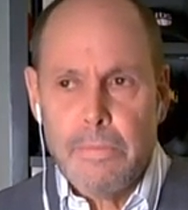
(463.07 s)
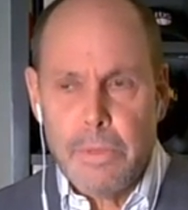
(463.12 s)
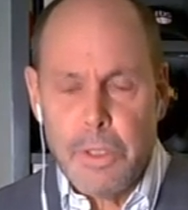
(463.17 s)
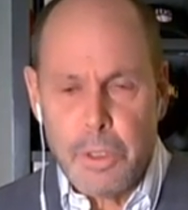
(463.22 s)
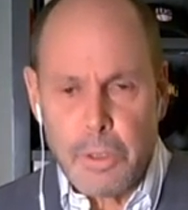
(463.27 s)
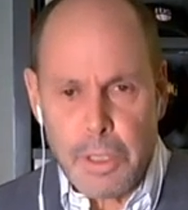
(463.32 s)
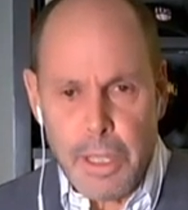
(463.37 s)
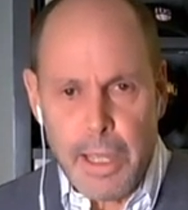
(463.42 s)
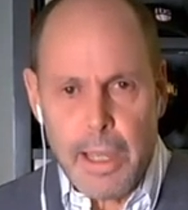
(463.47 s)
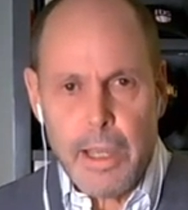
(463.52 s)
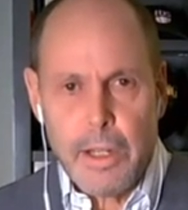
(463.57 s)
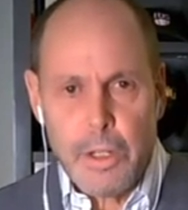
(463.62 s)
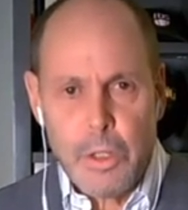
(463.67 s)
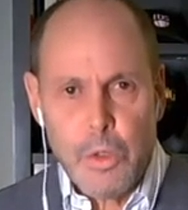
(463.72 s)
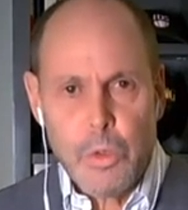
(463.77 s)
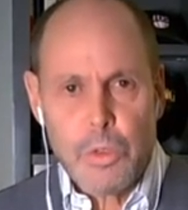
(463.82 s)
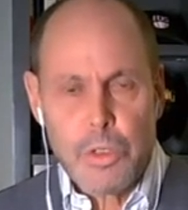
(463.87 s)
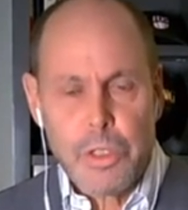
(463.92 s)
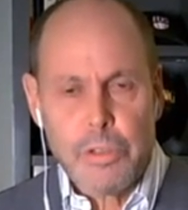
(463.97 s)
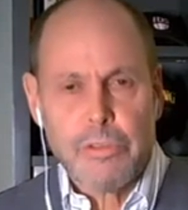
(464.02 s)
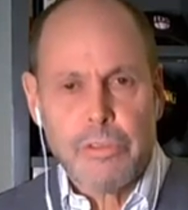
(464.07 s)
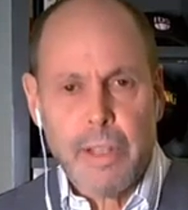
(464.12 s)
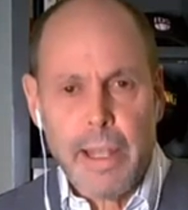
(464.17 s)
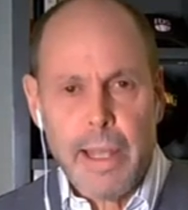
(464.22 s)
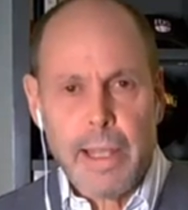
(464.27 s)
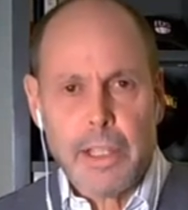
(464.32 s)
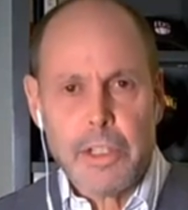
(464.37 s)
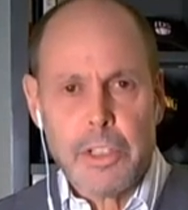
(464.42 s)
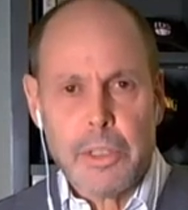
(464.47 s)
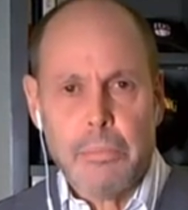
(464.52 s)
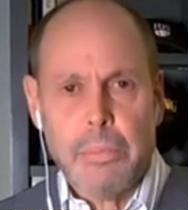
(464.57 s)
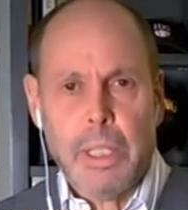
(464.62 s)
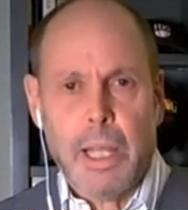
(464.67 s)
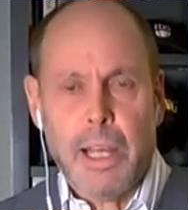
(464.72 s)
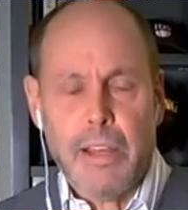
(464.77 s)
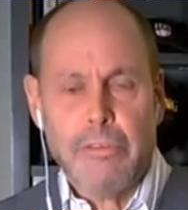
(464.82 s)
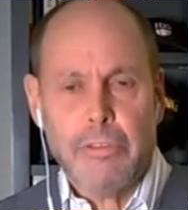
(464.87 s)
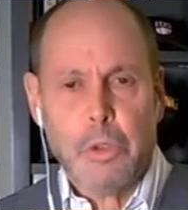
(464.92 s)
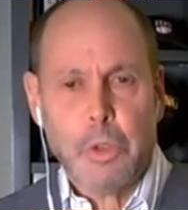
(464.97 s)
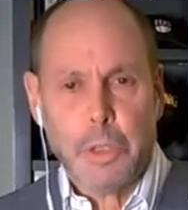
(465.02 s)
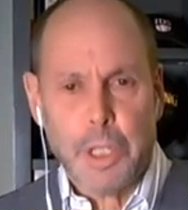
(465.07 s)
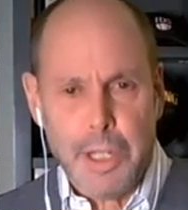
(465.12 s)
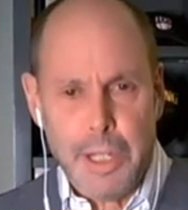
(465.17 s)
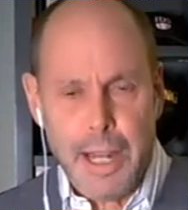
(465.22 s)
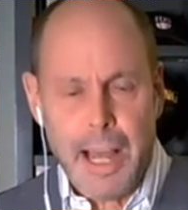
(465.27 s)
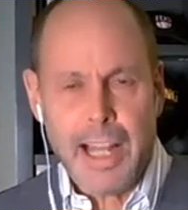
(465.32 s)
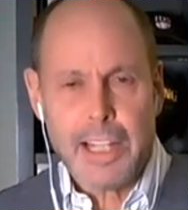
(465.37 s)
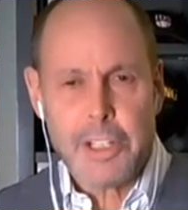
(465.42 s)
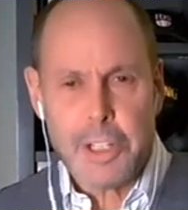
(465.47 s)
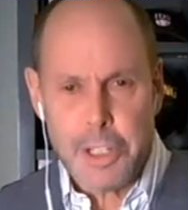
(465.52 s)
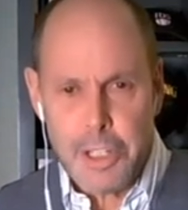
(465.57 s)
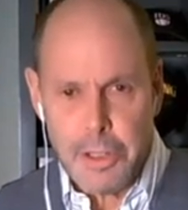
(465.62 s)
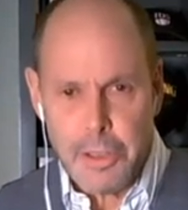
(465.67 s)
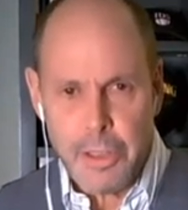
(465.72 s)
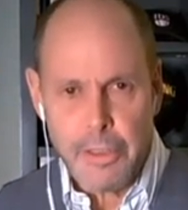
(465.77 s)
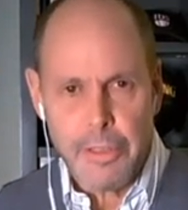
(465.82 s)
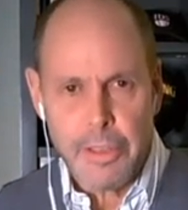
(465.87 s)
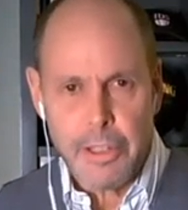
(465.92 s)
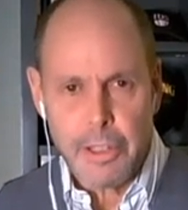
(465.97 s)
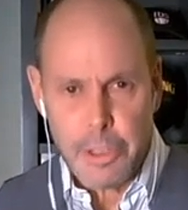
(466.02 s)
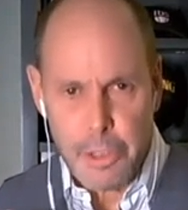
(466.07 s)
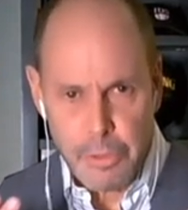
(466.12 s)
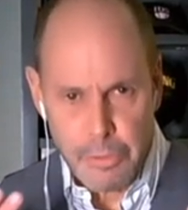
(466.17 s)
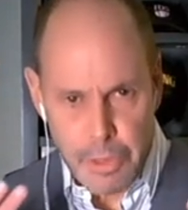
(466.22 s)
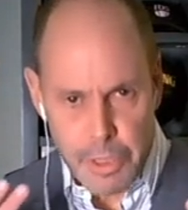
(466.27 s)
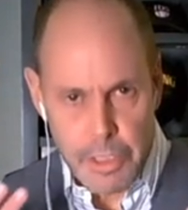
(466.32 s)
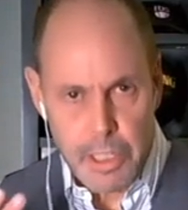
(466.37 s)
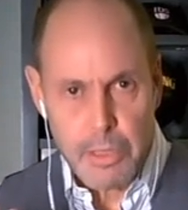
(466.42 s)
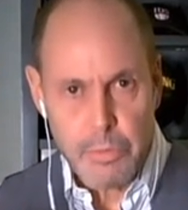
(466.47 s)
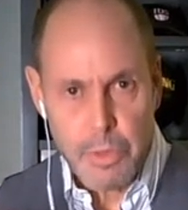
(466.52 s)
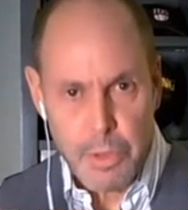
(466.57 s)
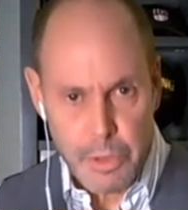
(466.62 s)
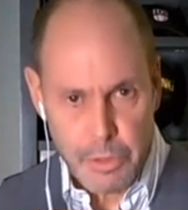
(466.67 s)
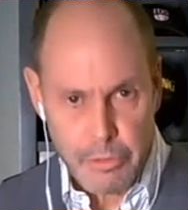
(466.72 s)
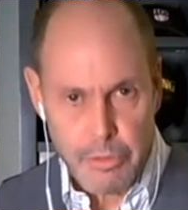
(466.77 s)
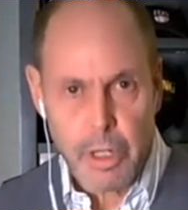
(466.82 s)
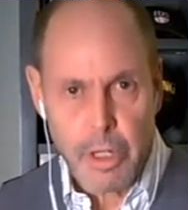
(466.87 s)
you can't use the flag as a blindfold and not see the things you've seen with your